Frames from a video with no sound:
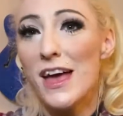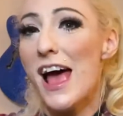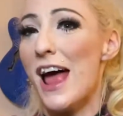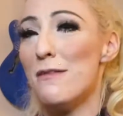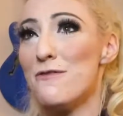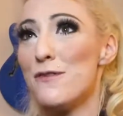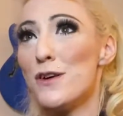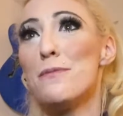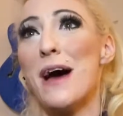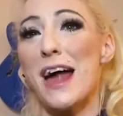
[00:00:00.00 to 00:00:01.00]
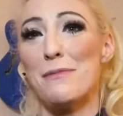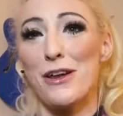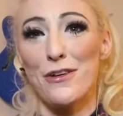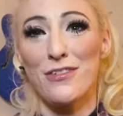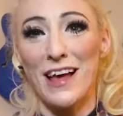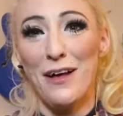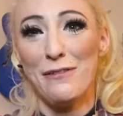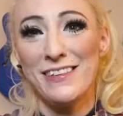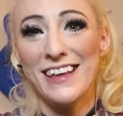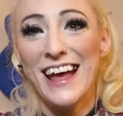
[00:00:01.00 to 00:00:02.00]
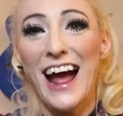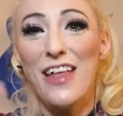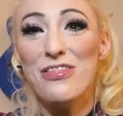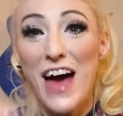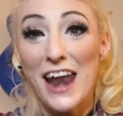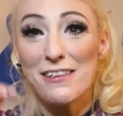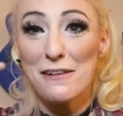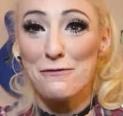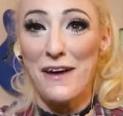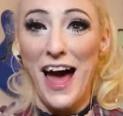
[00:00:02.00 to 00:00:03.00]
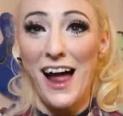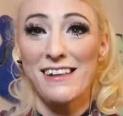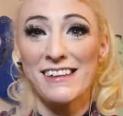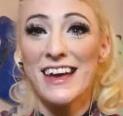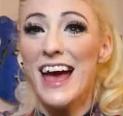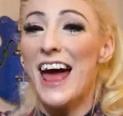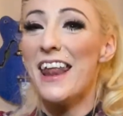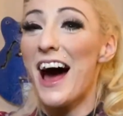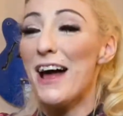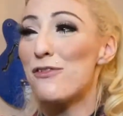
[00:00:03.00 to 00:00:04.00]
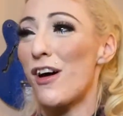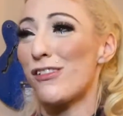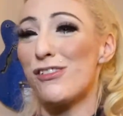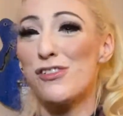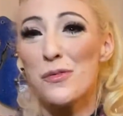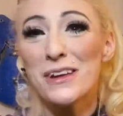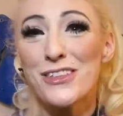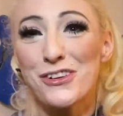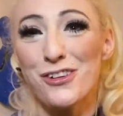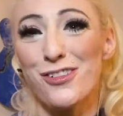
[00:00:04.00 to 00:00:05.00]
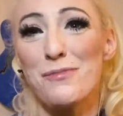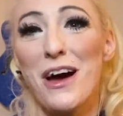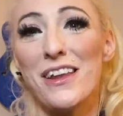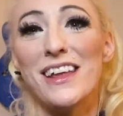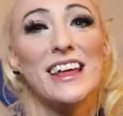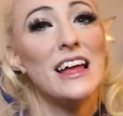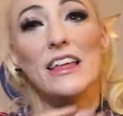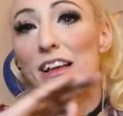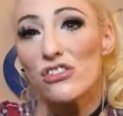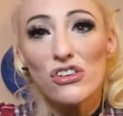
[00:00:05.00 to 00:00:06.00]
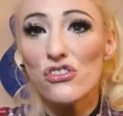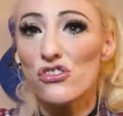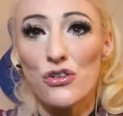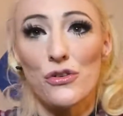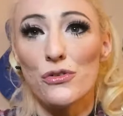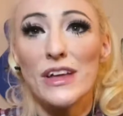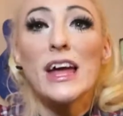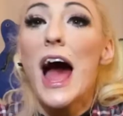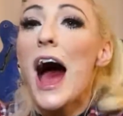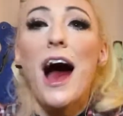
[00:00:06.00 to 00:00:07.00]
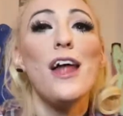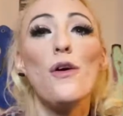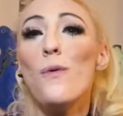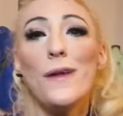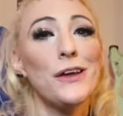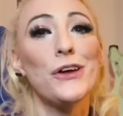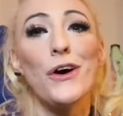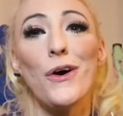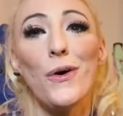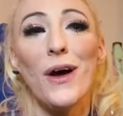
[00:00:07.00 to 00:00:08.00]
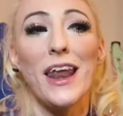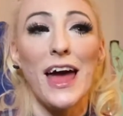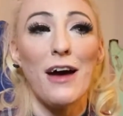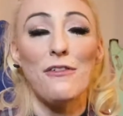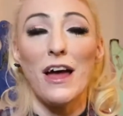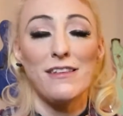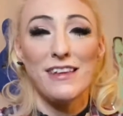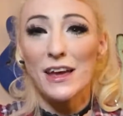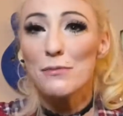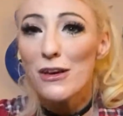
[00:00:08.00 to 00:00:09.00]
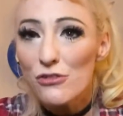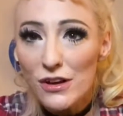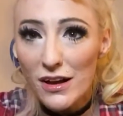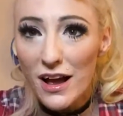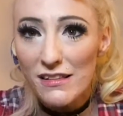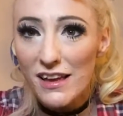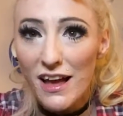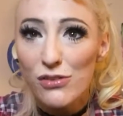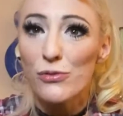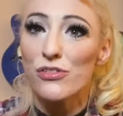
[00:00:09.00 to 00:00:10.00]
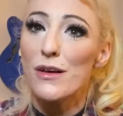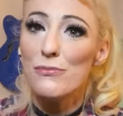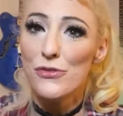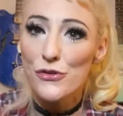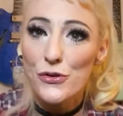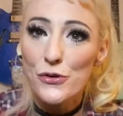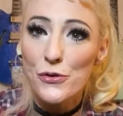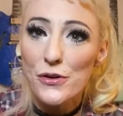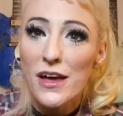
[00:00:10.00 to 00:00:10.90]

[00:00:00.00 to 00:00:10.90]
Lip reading: and feel bad about ourselves. And that is a fact. And I have talked to so many other girls about it. It's just true. Like, I don't want to go and have a dick measuring contest with some dude